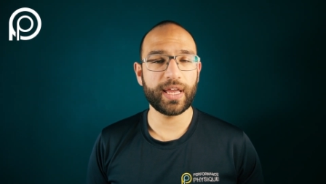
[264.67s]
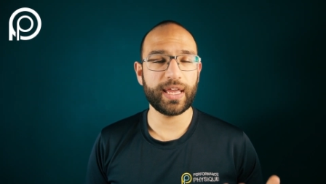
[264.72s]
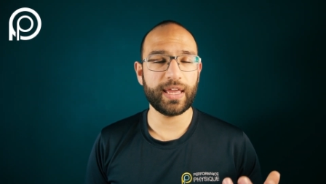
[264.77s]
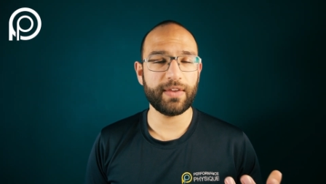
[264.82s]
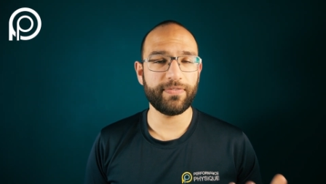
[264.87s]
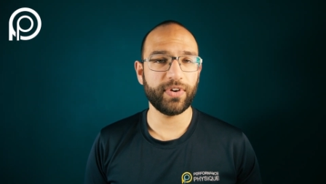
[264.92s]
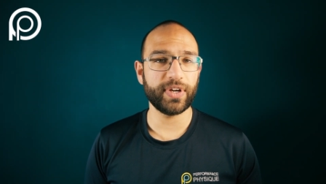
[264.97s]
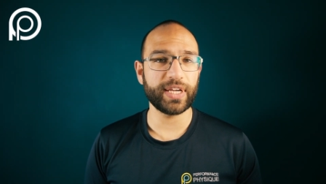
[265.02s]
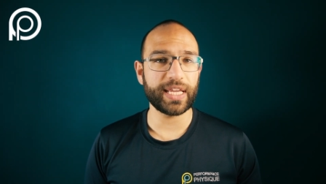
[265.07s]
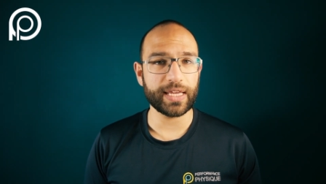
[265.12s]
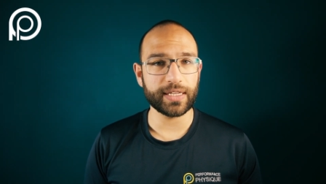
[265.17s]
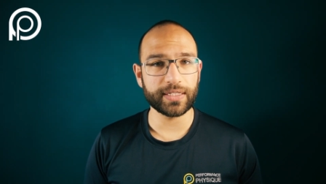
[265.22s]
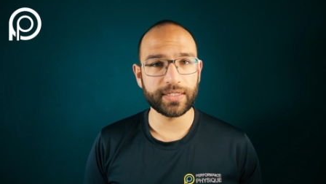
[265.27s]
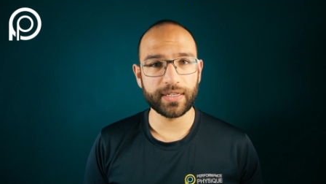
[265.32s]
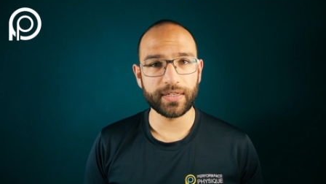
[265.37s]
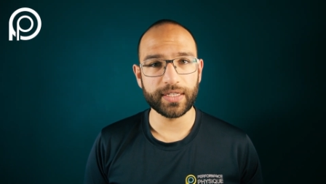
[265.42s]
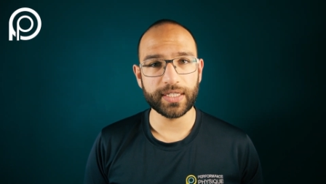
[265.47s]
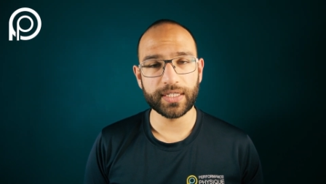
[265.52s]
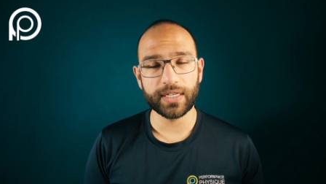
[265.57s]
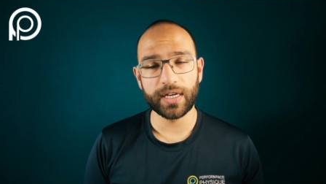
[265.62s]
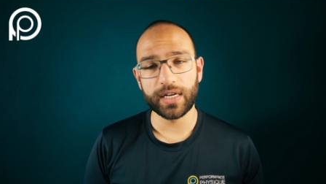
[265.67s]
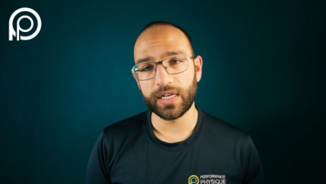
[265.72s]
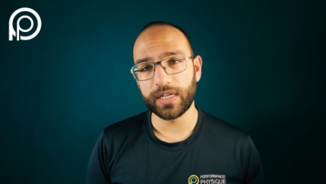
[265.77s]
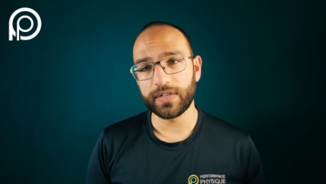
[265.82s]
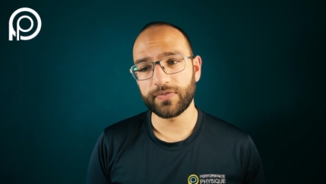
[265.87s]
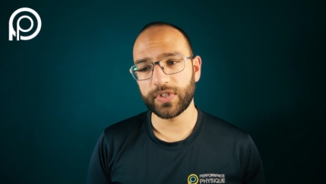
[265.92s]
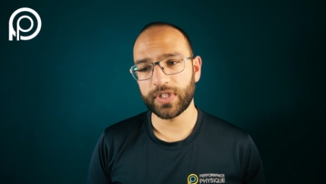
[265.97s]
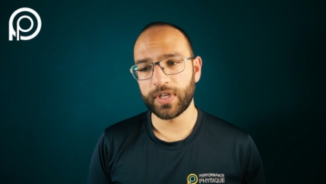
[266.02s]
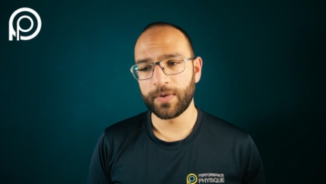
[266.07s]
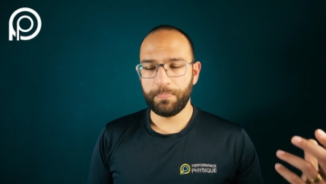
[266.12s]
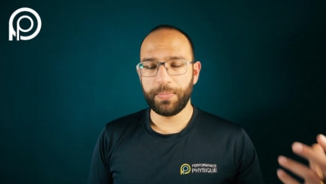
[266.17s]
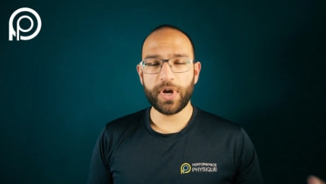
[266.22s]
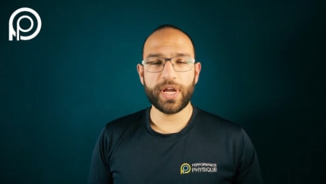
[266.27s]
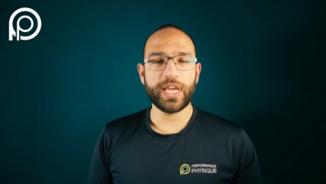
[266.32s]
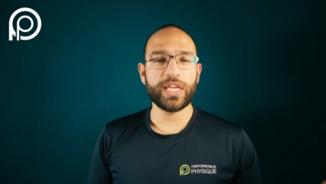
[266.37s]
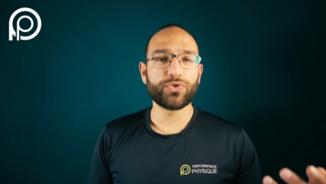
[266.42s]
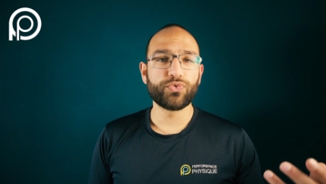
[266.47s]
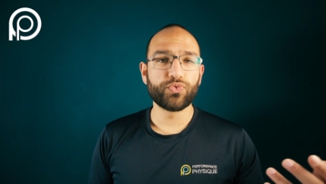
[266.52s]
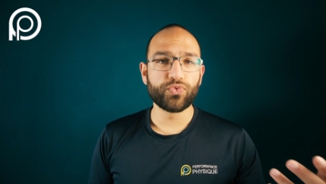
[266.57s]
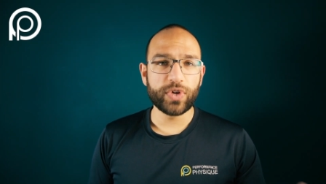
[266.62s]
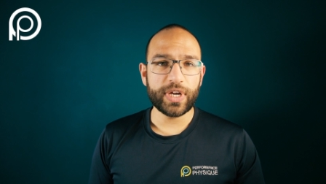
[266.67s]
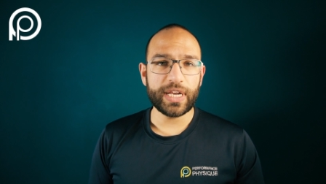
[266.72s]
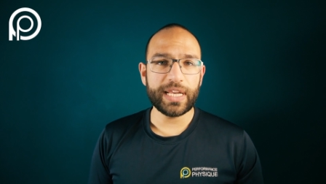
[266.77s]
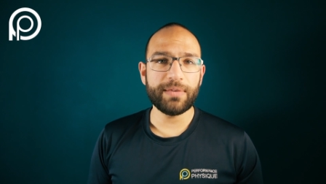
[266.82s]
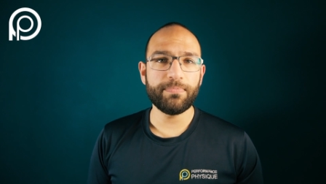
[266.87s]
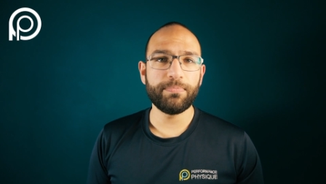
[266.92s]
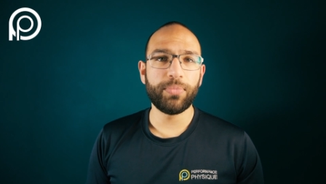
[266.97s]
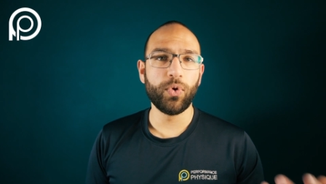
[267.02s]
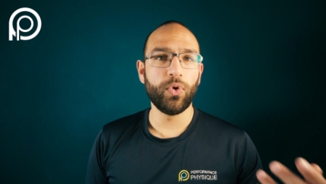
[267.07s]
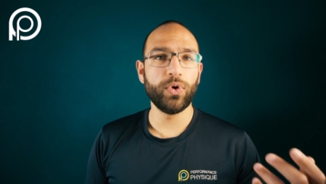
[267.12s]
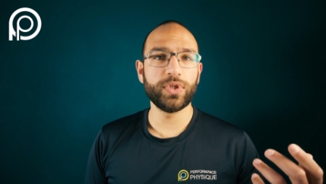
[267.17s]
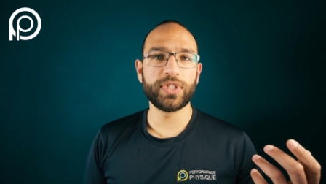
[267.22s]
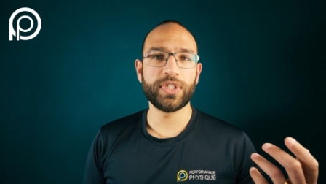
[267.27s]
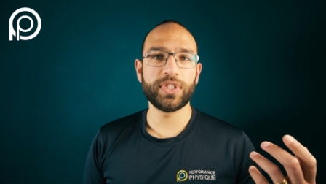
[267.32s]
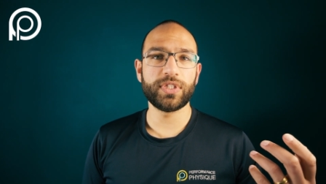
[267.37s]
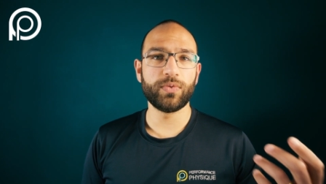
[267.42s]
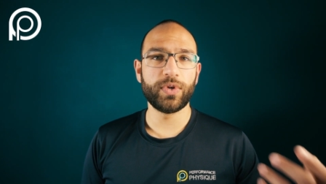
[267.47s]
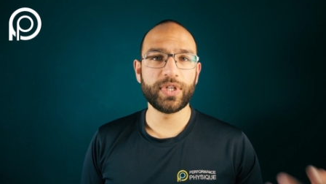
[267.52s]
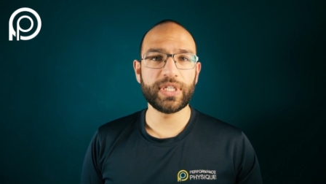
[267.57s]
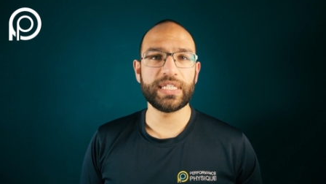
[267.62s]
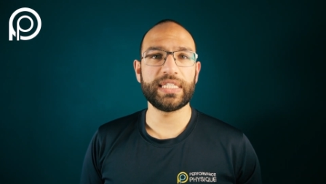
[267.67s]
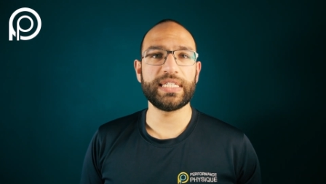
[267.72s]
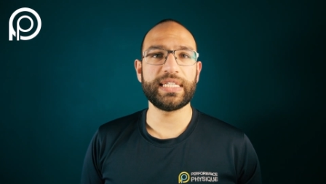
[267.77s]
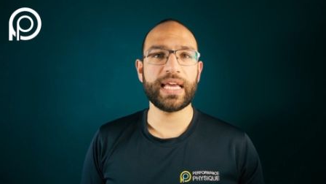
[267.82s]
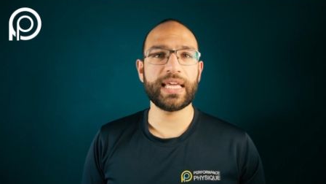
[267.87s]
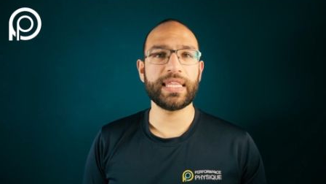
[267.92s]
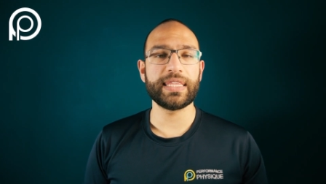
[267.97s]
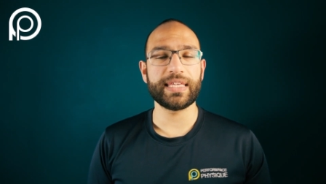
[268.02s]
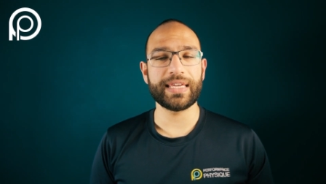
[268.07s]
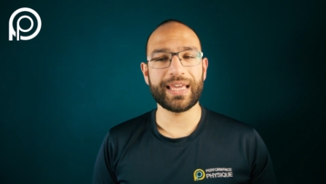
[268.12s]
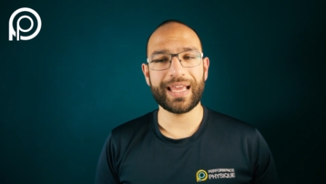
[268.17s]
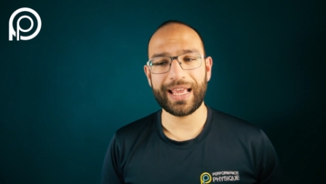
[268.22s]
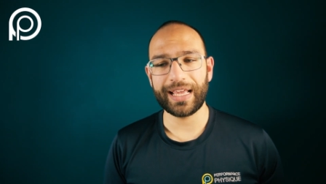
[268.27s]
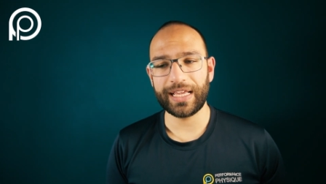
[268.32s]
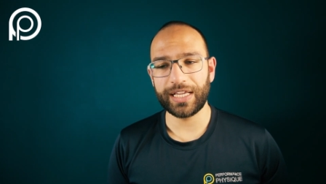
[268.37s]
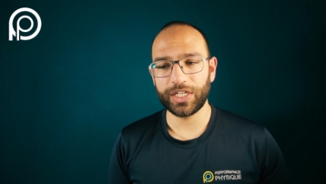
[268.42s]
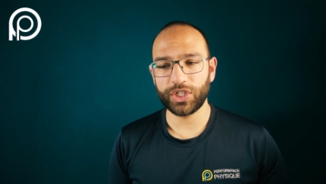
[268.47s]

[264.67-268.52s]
if I get tight calves, but it's really important to understand that